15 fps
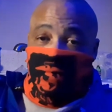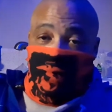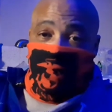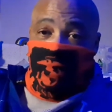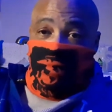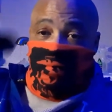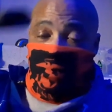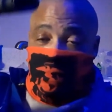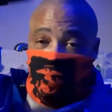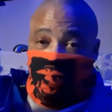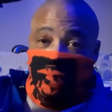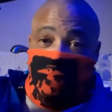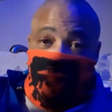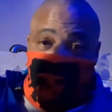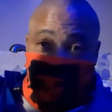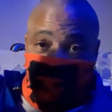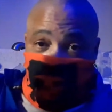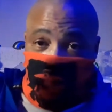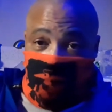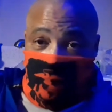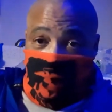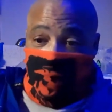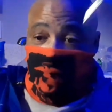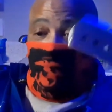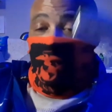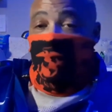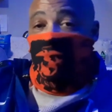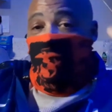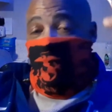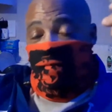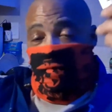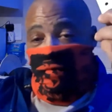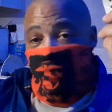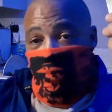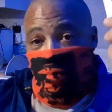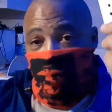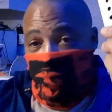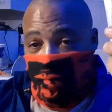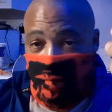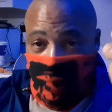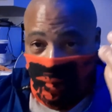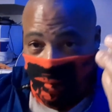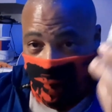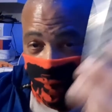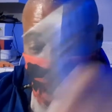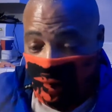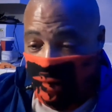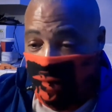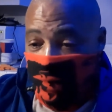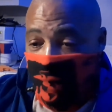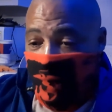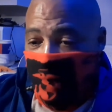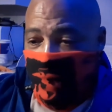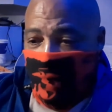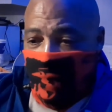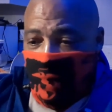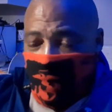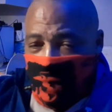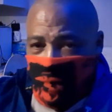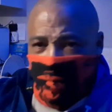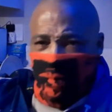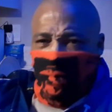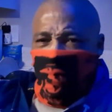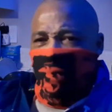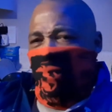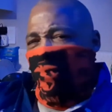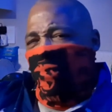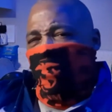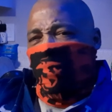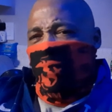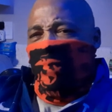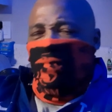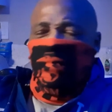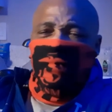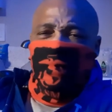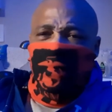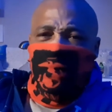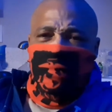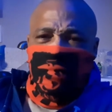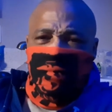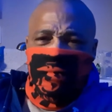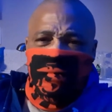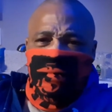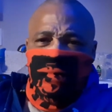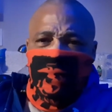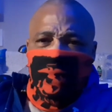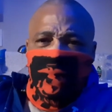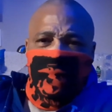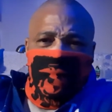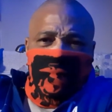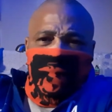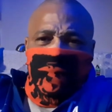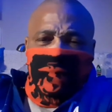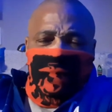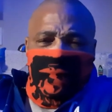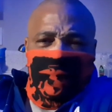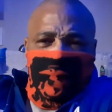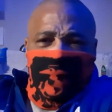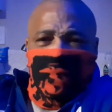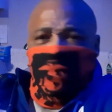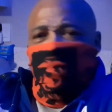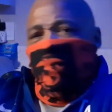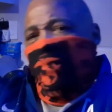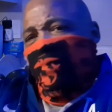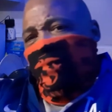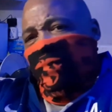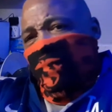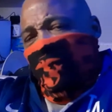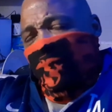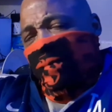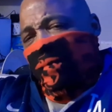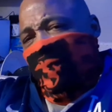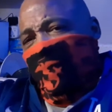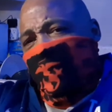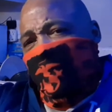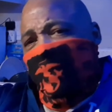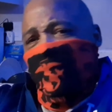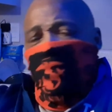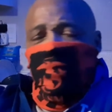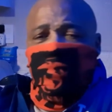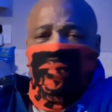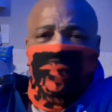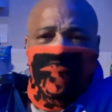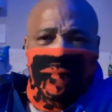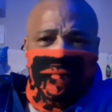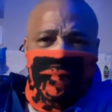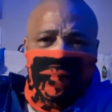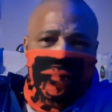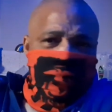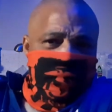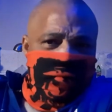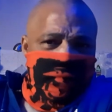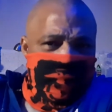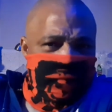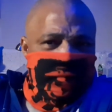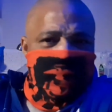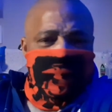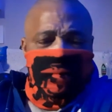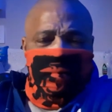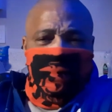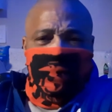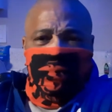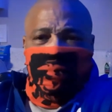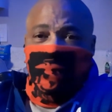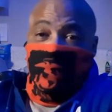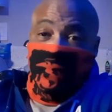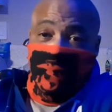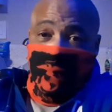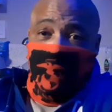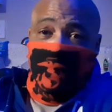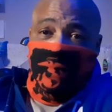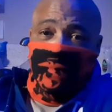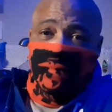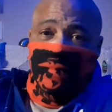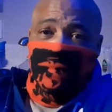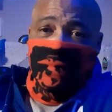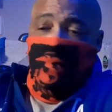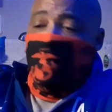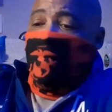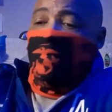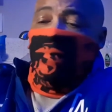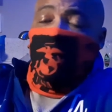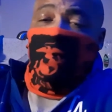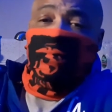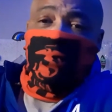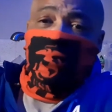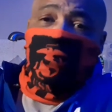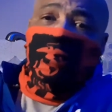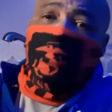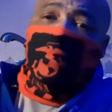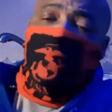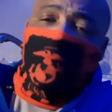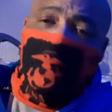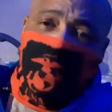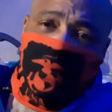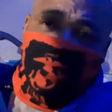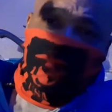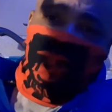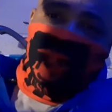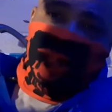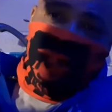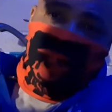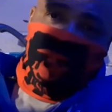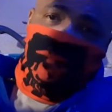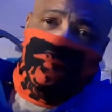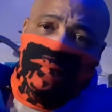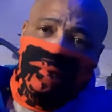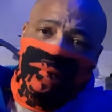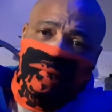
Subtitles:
rounds plus 1 equals 9, and you have a few more spare mags. And some people go, oh, a Glock or an M9 or whatever holds 15 plus 1. Yeah, but I'm super accurate with this.